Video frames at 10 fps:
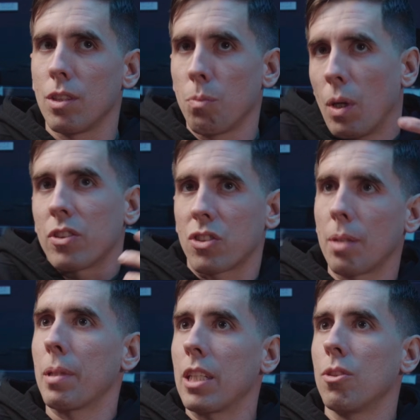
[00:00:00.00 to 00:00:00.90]
want
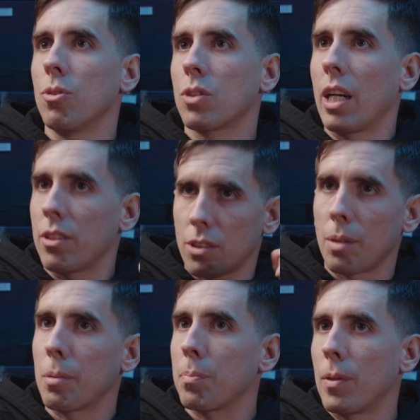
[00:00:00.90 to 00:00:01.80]
somebody who's got
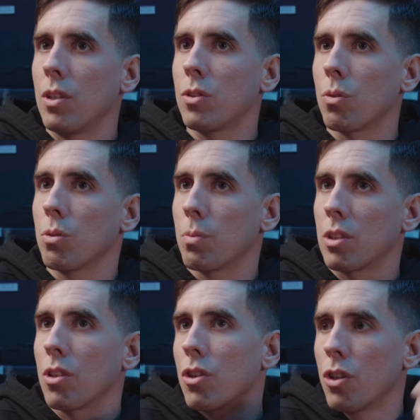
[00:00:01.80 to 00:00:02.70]
some experience or is
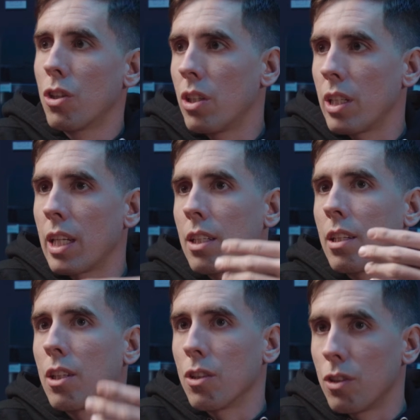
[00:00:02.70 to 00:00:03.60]
willing to learn and
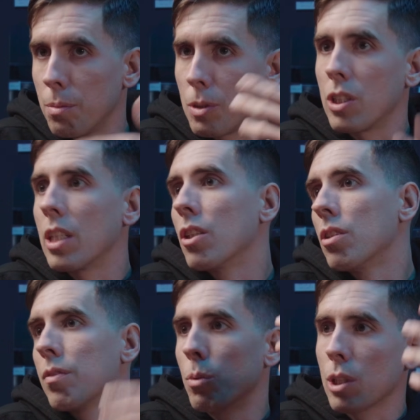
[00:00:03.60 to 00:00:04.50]
learn the machine,
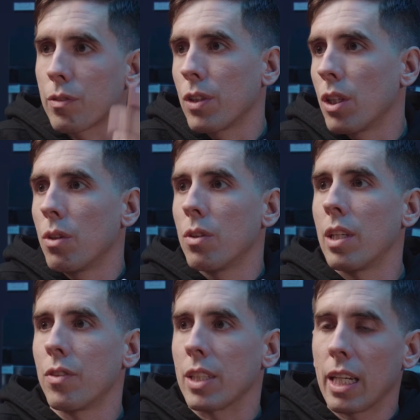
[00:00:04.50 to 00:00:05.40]
learn the workflow,
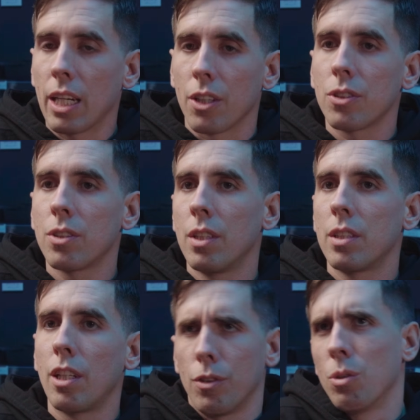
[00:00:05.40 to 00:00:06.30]
everything else.
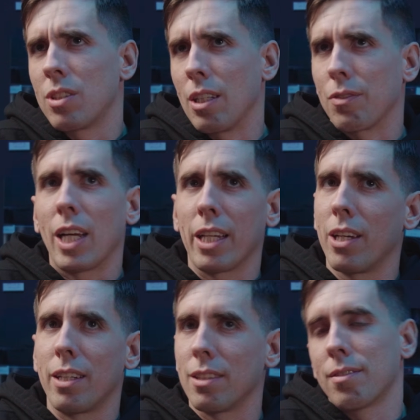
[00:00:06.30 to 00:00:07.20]
Now, if you're doing CF
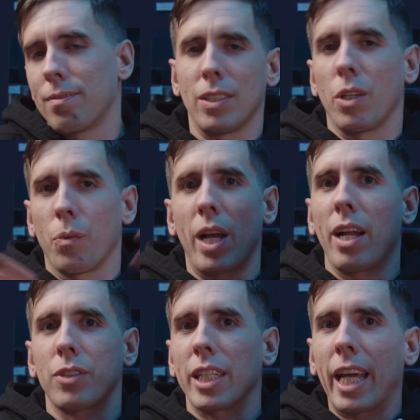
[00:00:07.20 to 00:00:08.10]
nylon, it's right
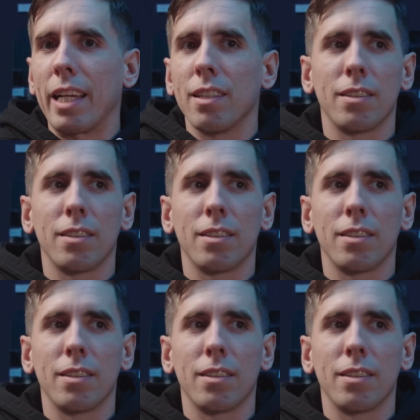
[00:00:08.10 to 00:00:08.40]
out the gate,